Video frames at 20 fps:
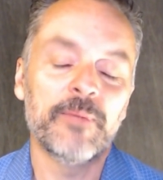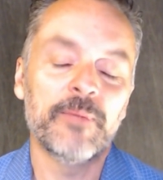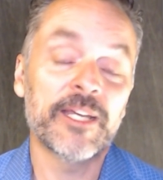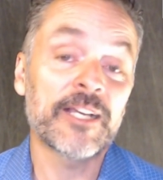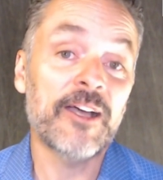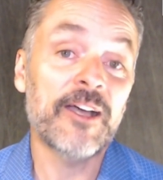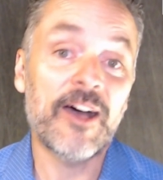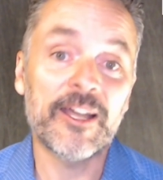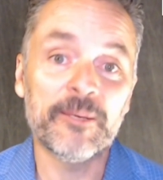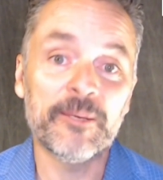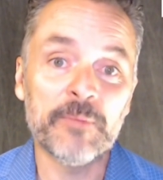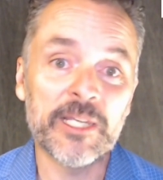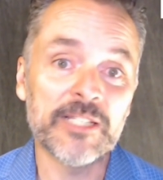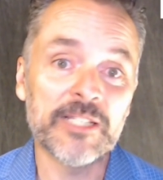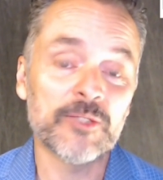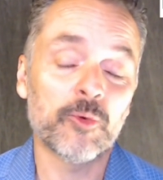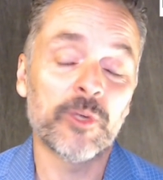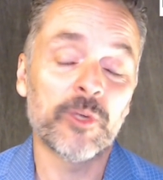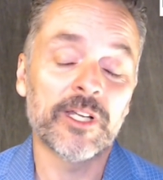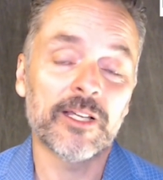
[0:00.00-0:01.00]

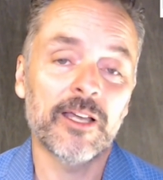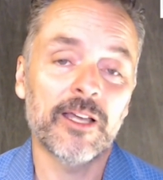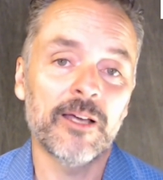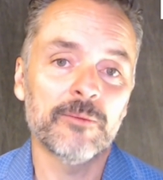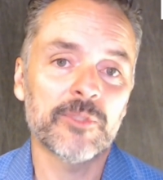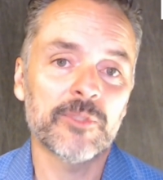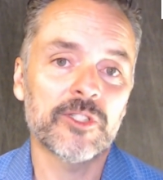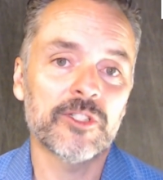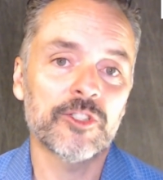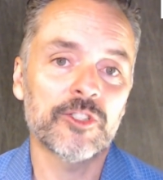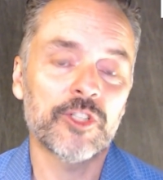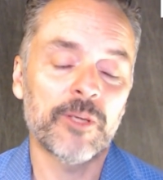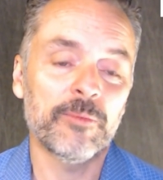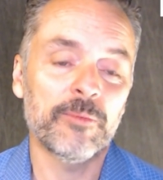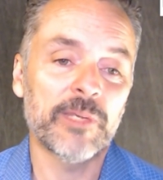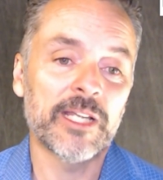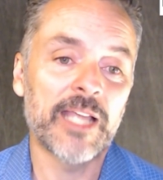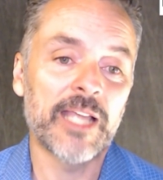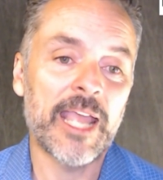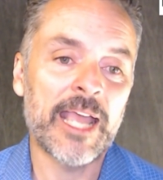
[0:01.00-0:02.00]
economies when it comes to shipping?